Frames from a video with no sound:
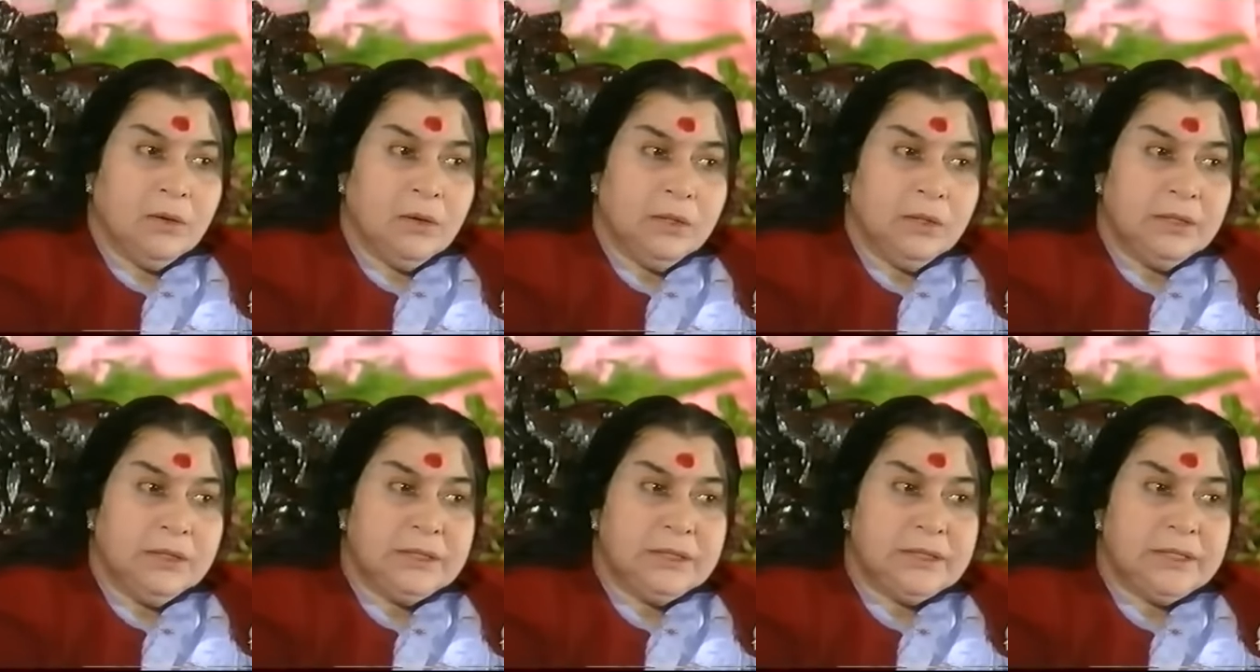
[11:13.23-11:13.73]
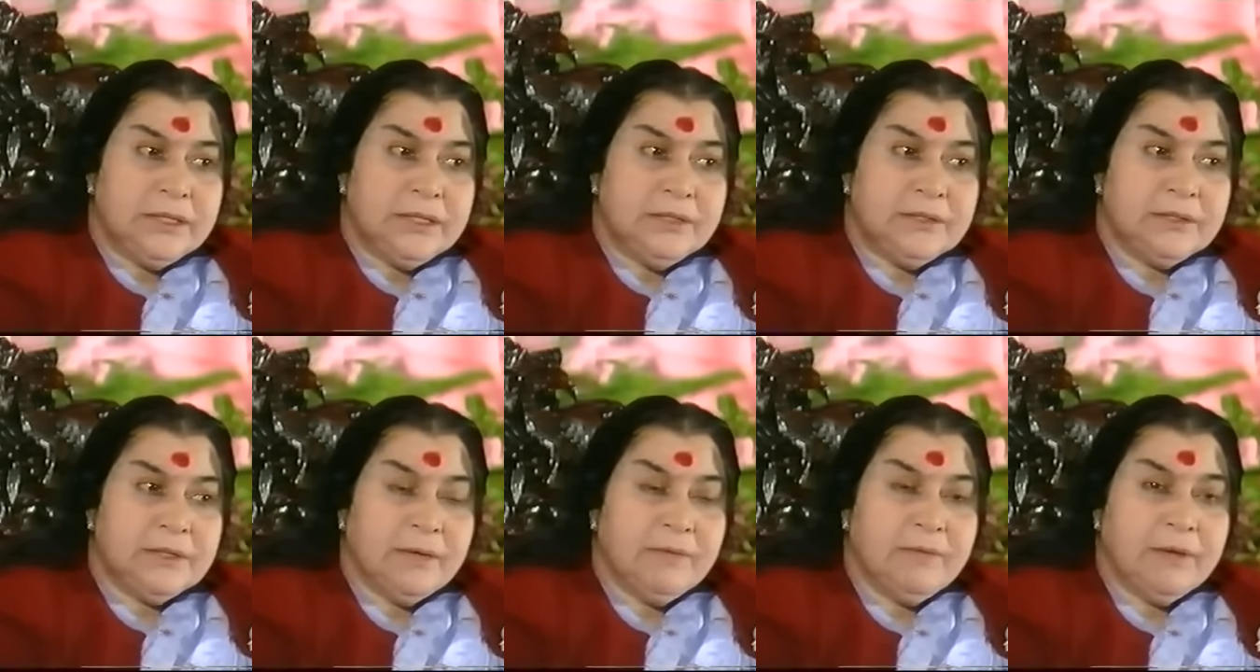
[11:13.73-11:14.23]
All these
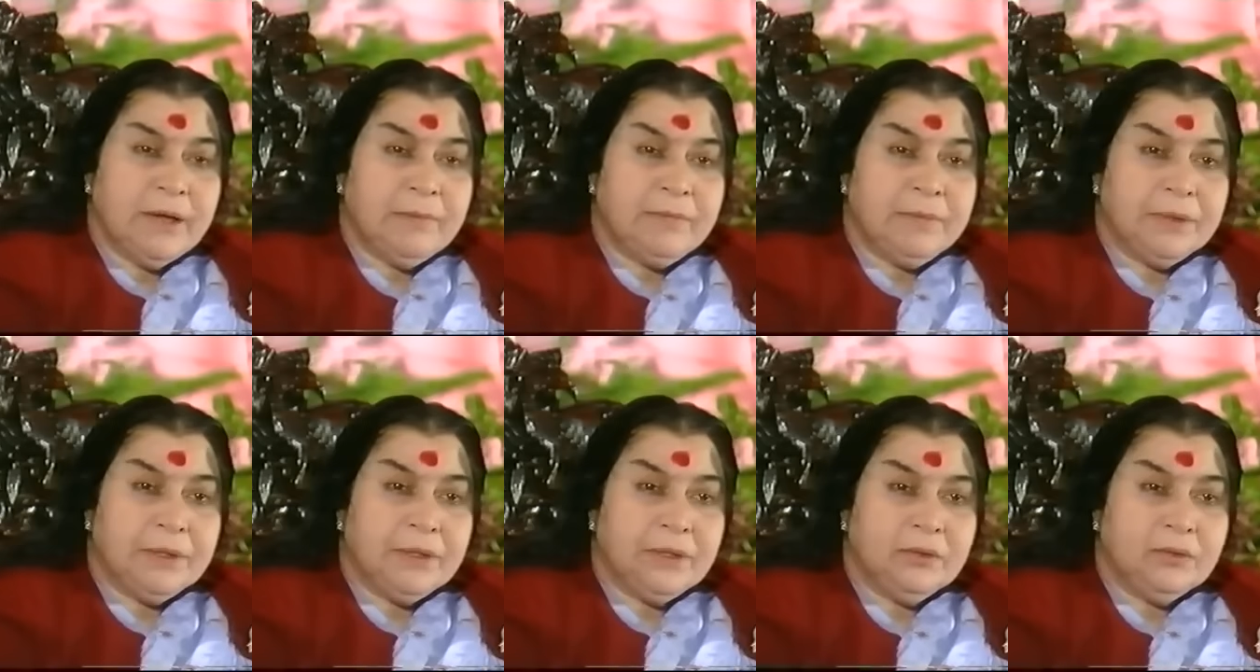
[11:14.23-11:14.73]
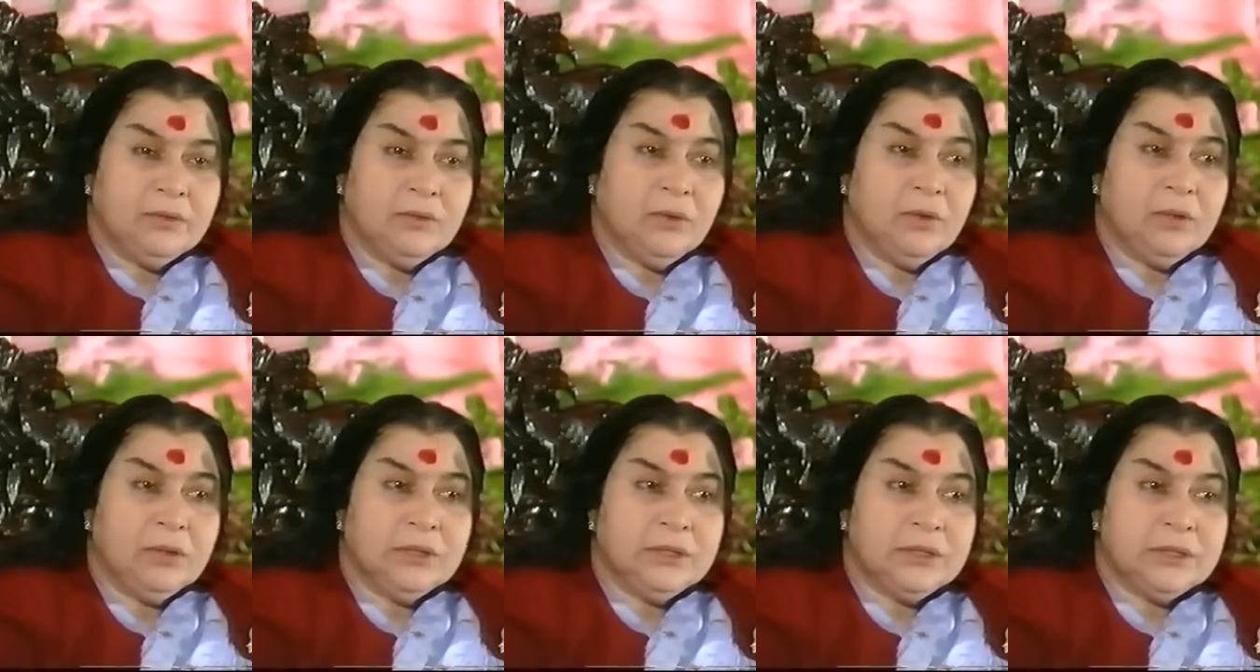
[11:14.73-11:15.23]
things have happened
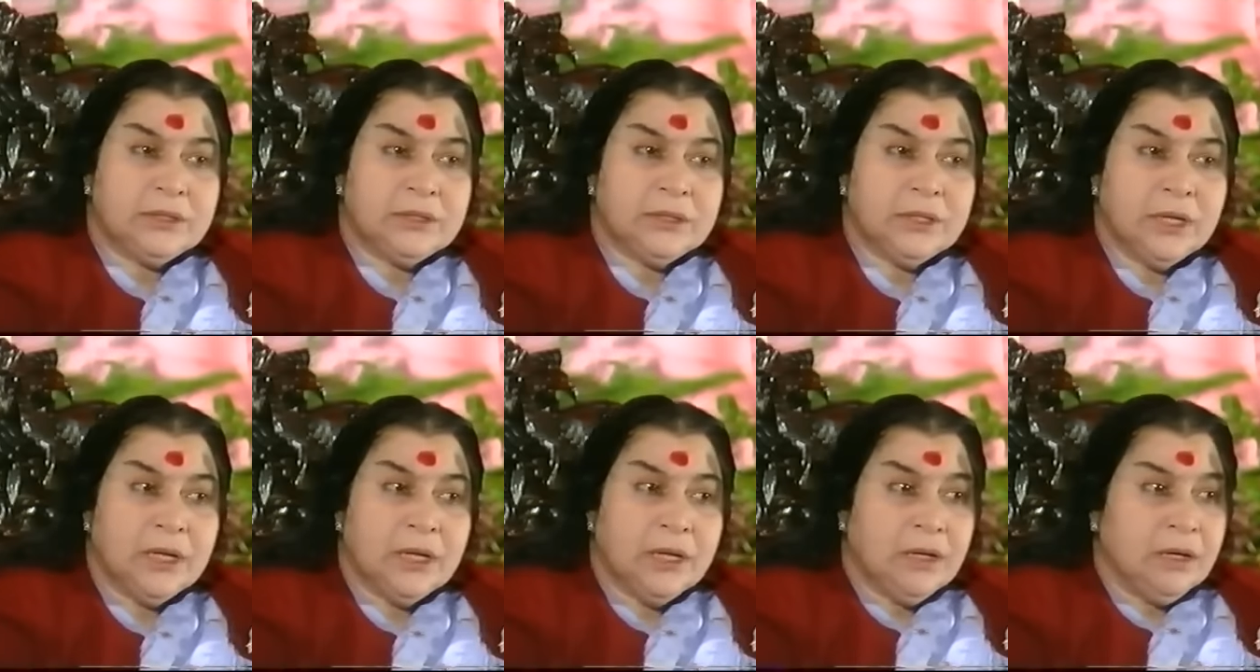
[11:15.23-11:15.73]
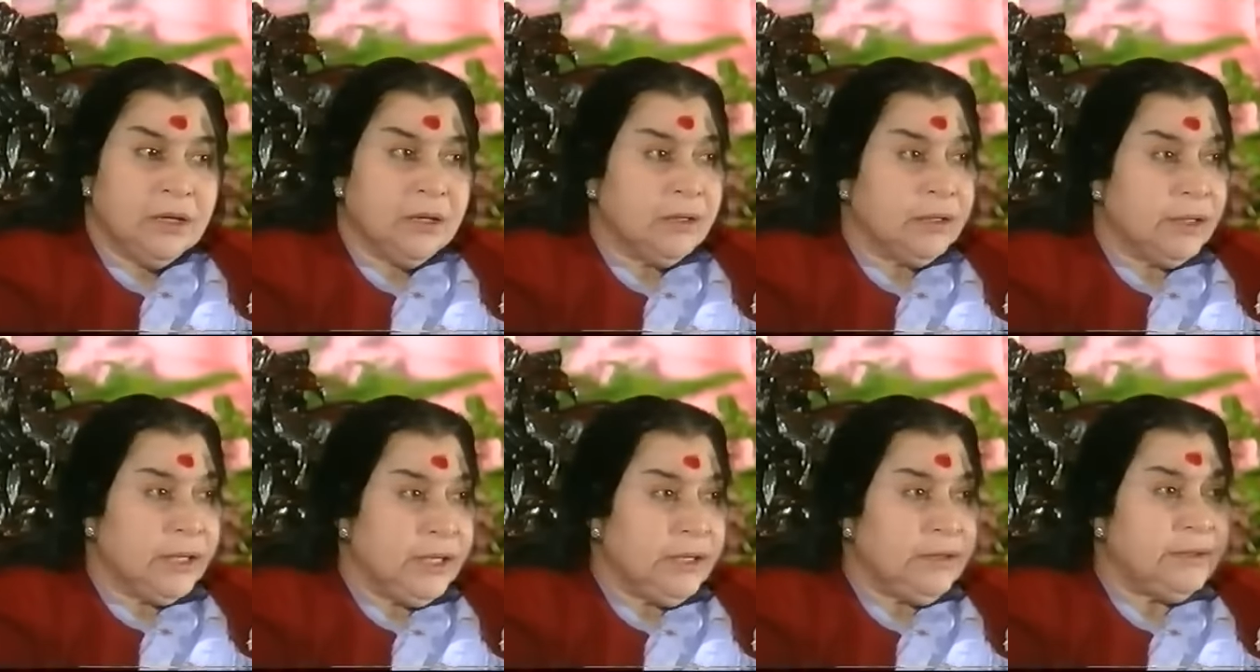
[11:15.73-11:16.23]
to all these
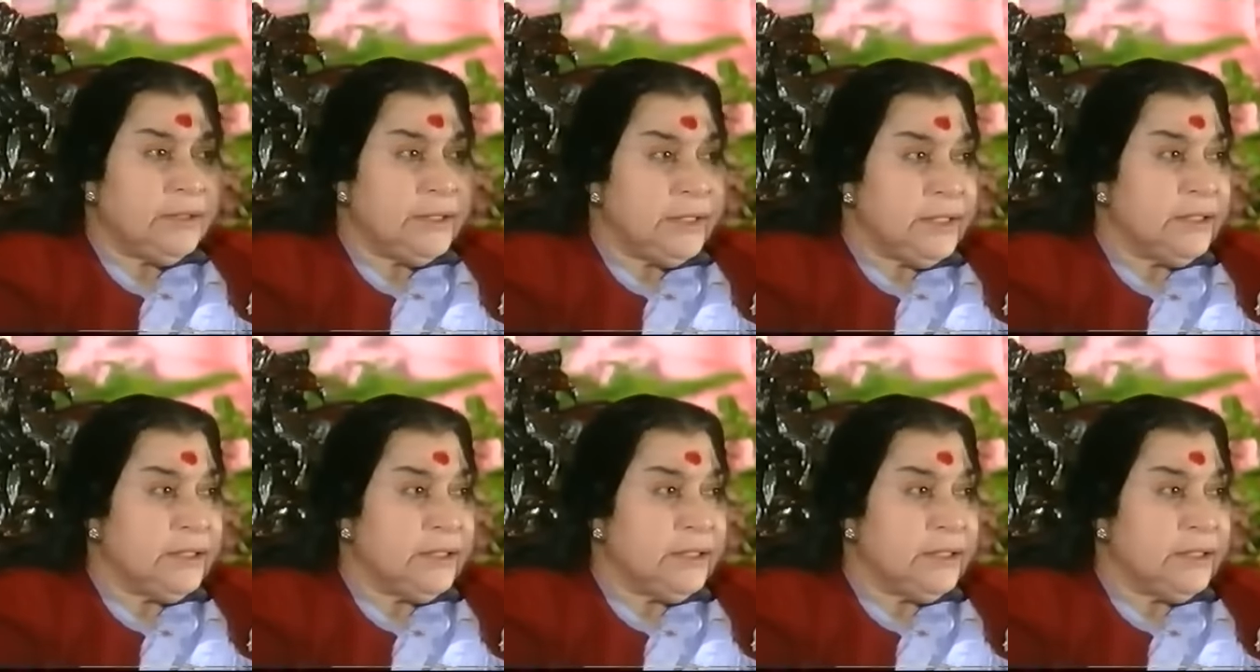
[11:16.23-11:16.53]
great